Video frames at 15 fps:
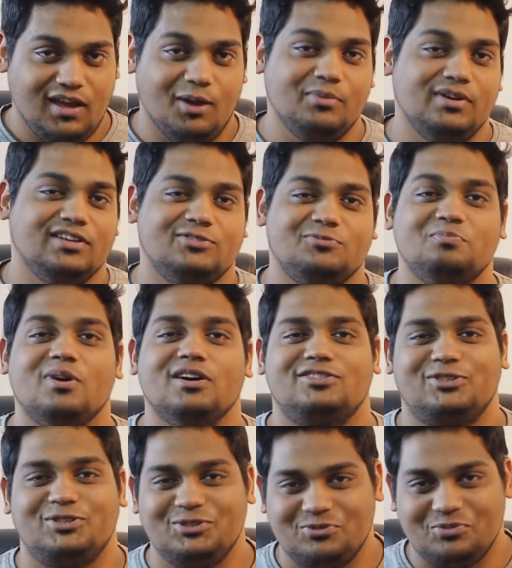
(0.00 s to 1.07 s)
I mean, as
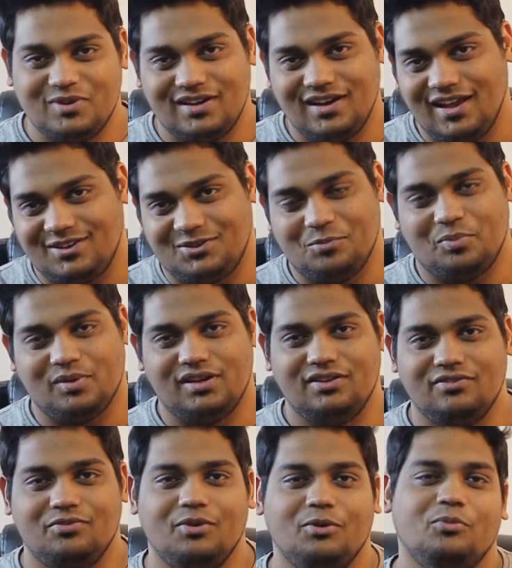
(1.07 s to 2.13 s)
much as we'd like to
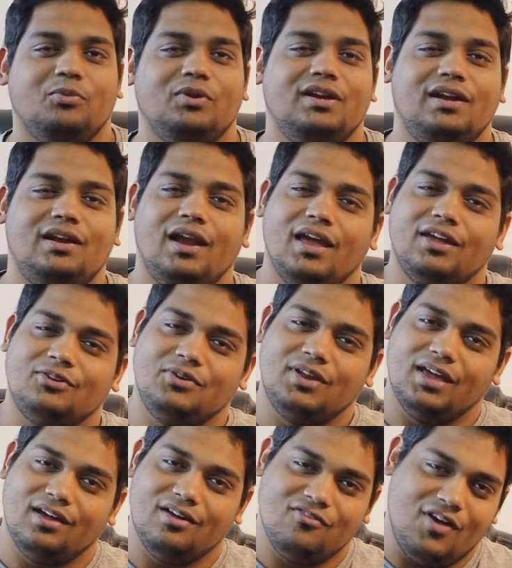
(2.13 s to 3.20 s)
believe or we'd like to
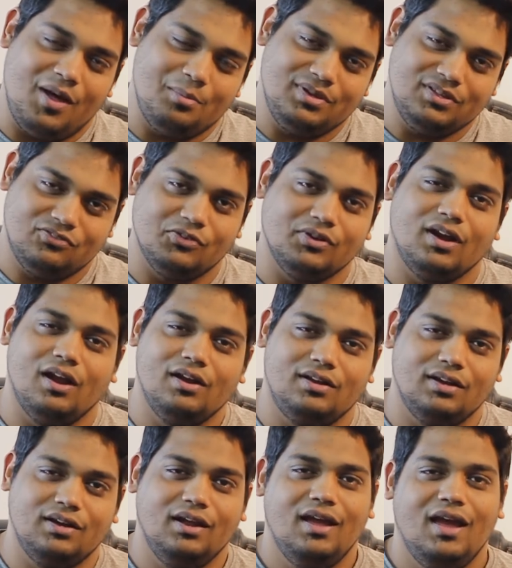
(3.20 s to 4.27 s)
take our families for
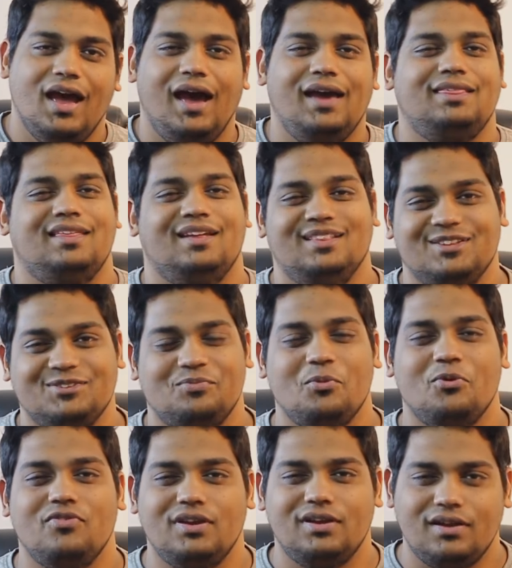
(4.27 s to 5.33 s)
granted, I think this
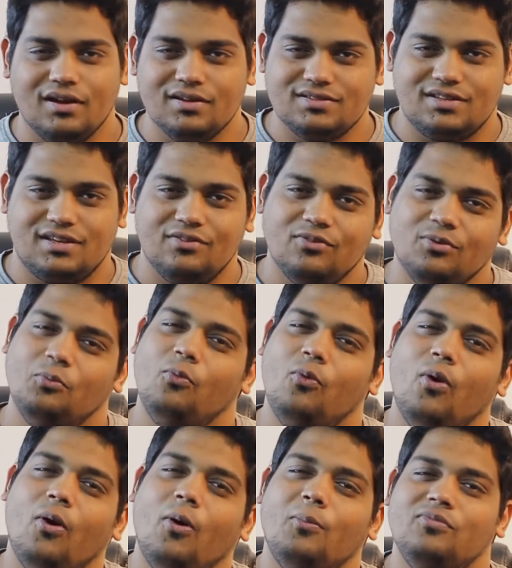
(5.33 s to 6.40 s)
movie does give a
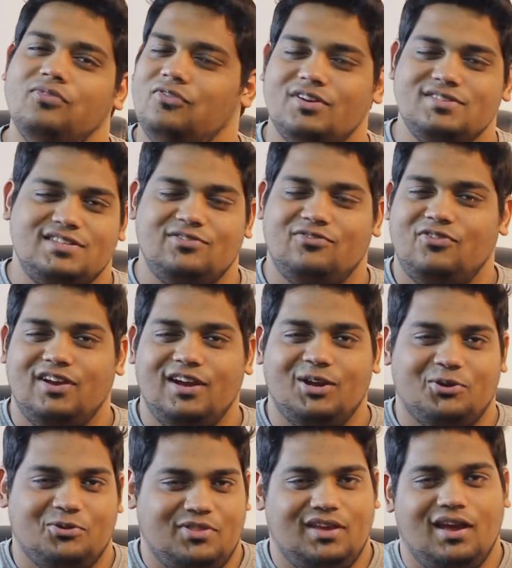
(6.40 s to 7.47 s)
warm, fuzzy
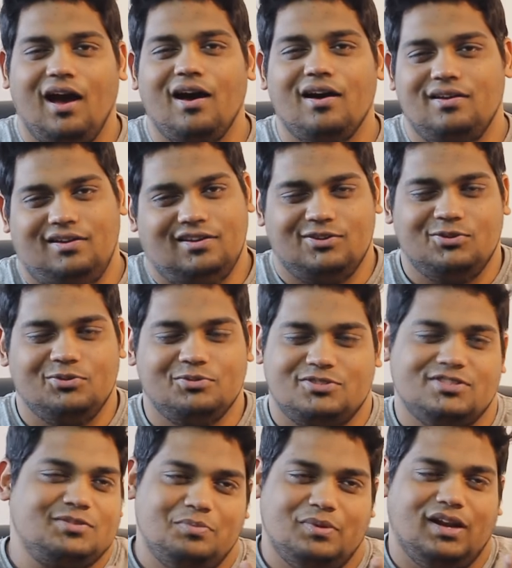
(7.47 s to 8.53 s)
feeling to the heart, and
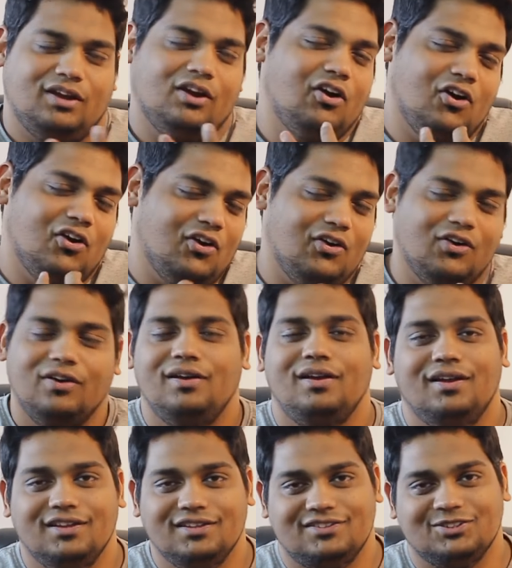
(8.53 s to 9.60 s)
you'd just be like, oh.
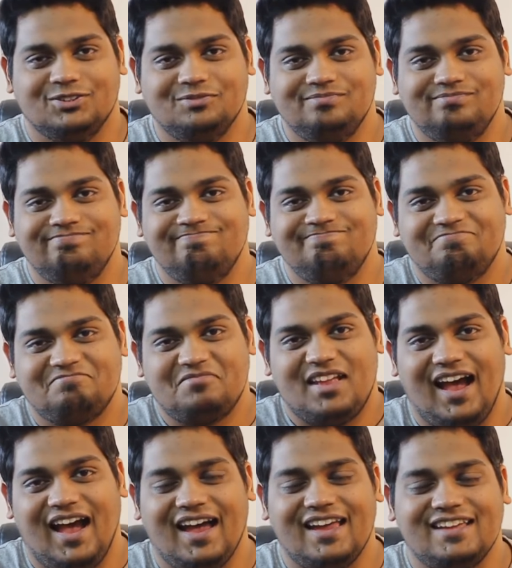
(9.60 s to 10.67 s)
So
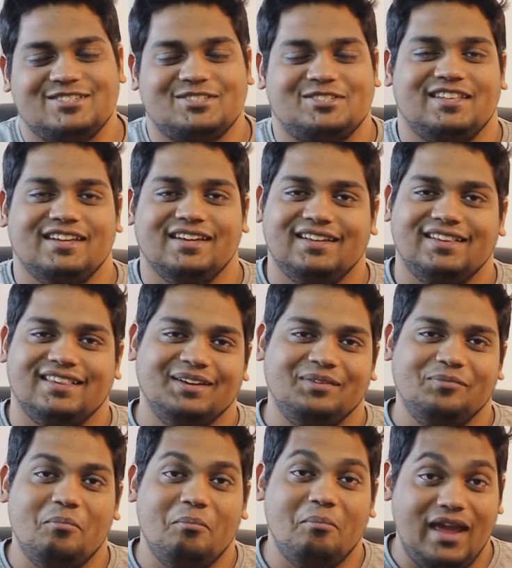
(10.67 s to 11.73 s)
I just think
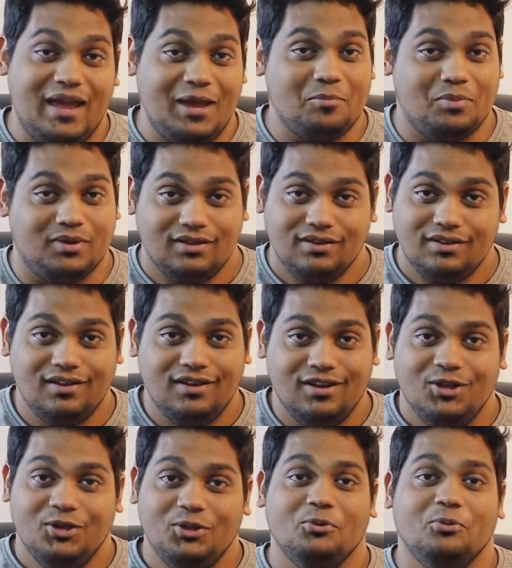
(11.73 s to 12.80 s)
that maybe
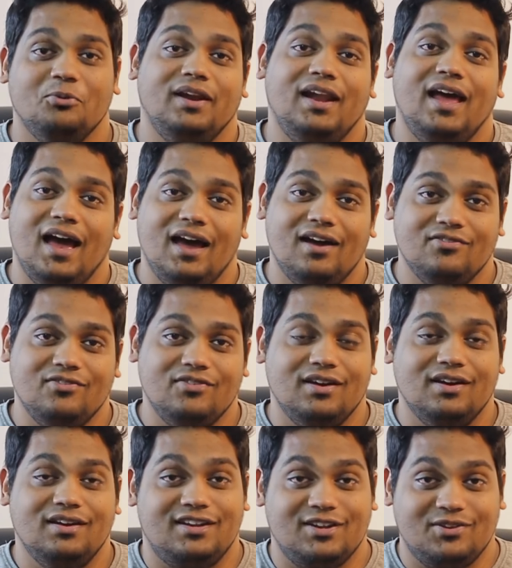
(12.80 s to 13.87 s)
you will have
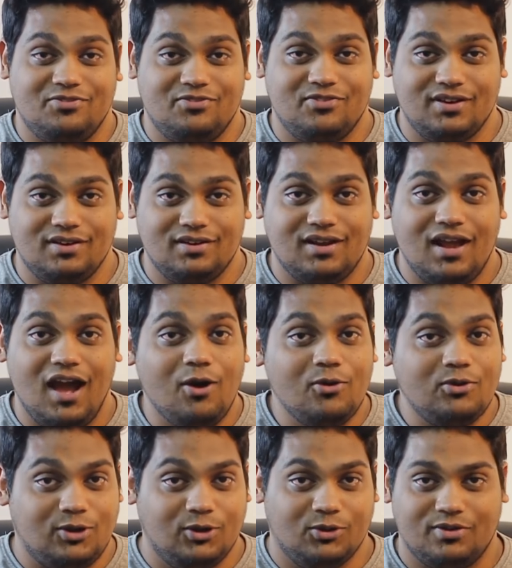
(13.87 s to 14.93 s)
a different
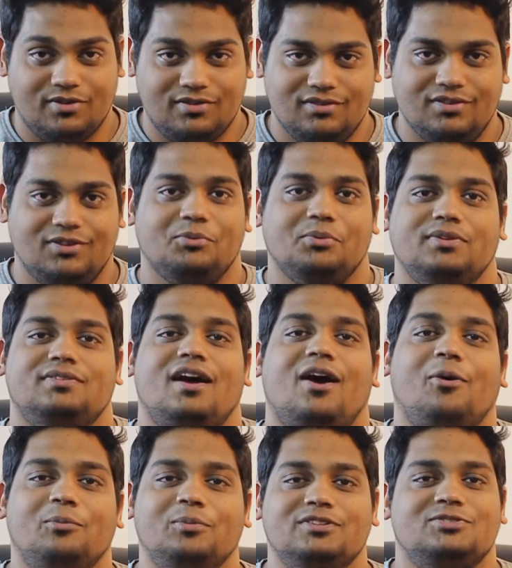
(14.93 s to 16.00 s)
outlook towards
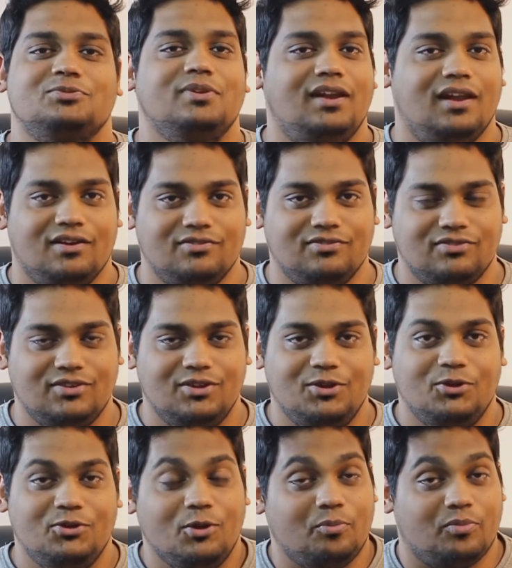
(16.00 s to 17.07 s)
how much you love
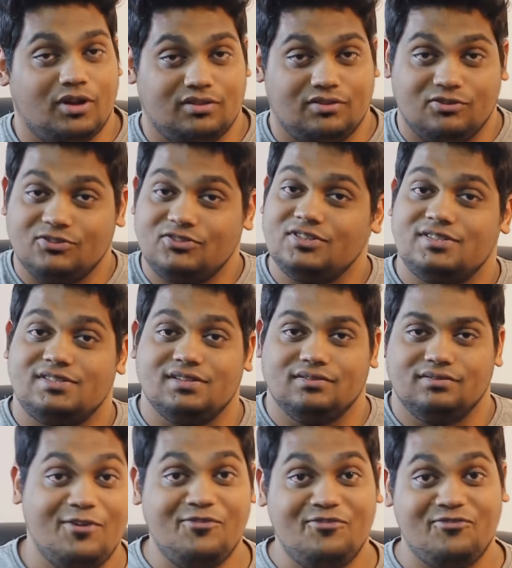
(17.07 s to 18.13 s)
your brother or
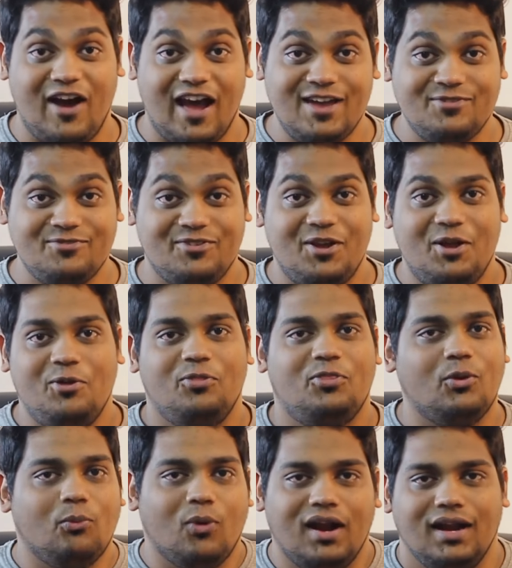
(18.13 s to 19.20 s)
sister. Five,
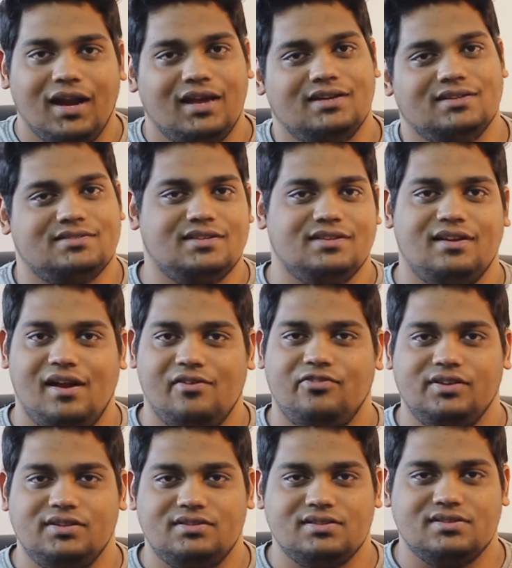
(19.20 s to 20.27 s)
the one-liners and
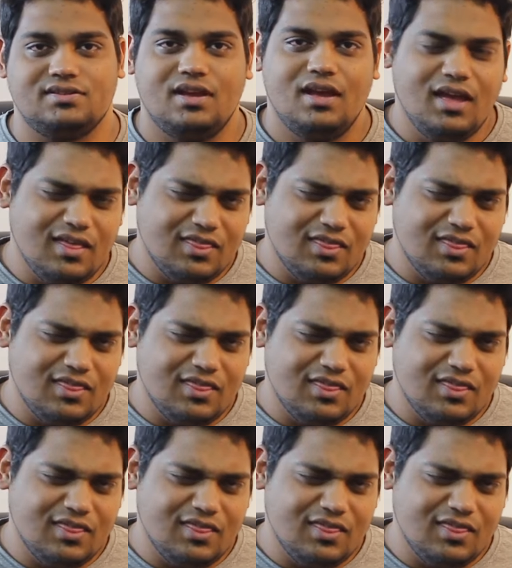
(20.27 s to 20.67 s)
references.